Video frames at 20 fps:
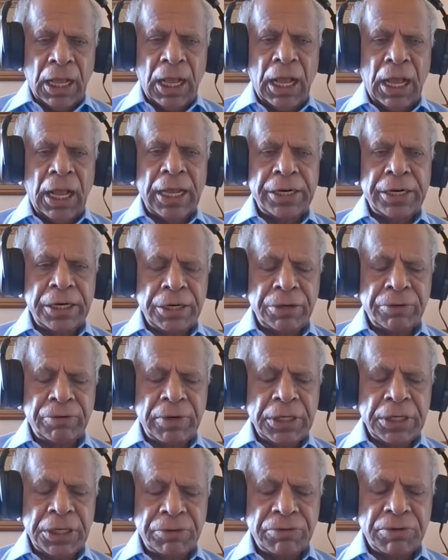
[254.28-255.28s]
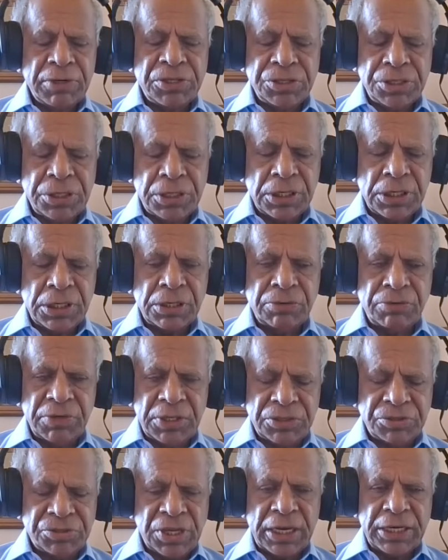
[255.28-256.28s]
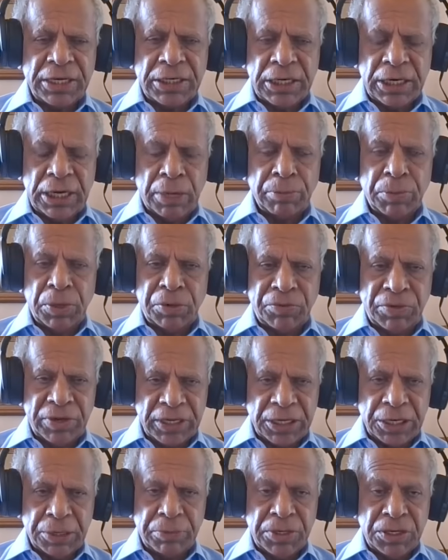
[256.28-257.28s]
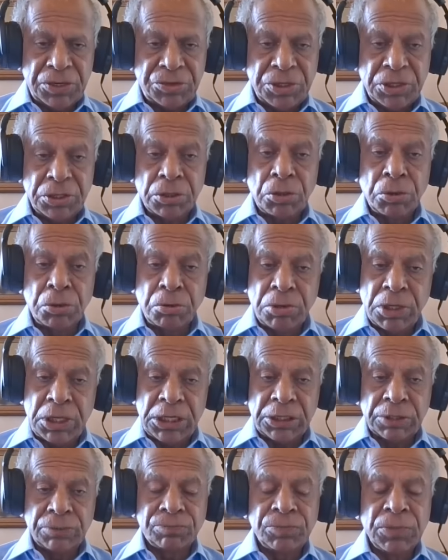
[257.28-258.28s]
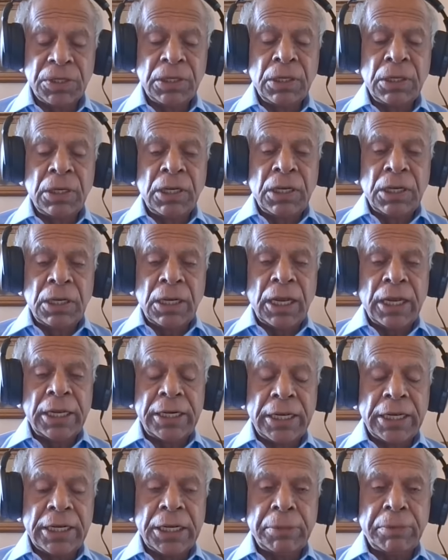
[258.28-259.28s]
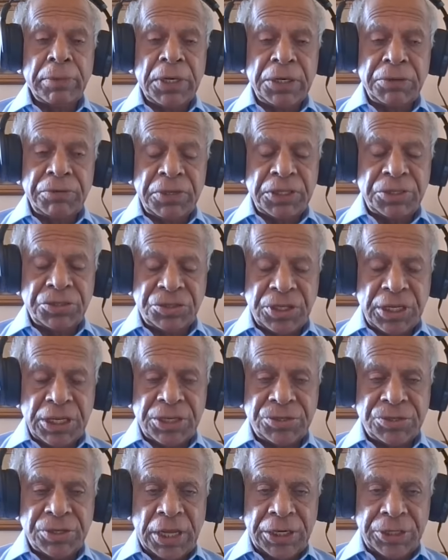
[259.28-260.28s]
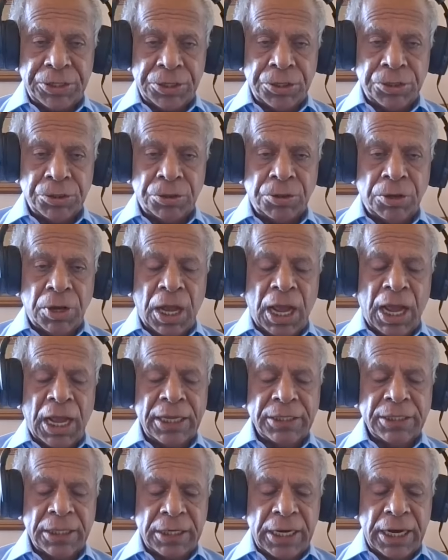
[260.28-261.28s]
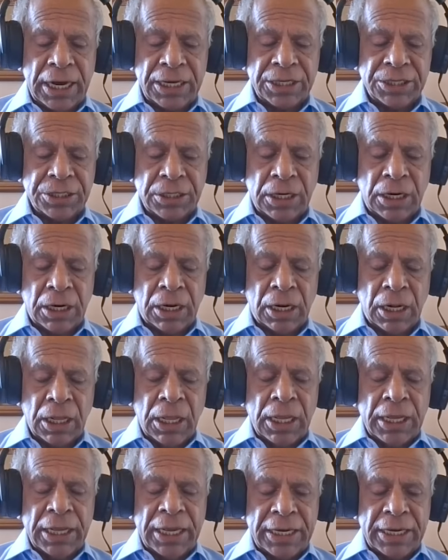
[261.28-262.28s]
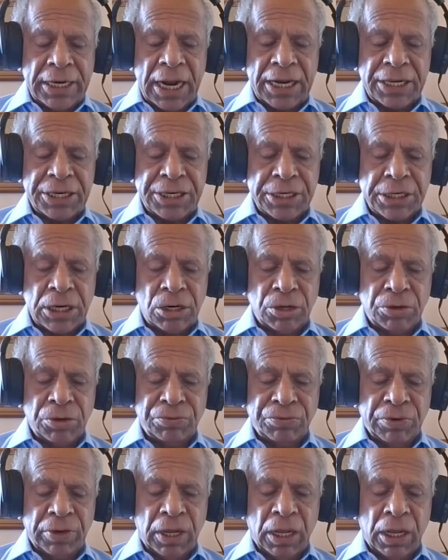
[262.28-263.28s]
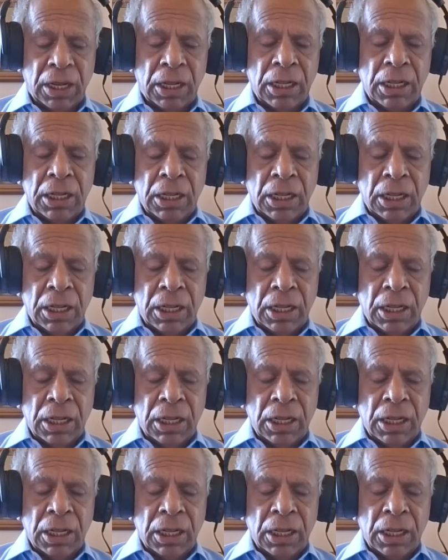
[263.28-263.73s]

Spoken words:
And when he was here, we signed a number of agreements, including an agreement which says that, either a national of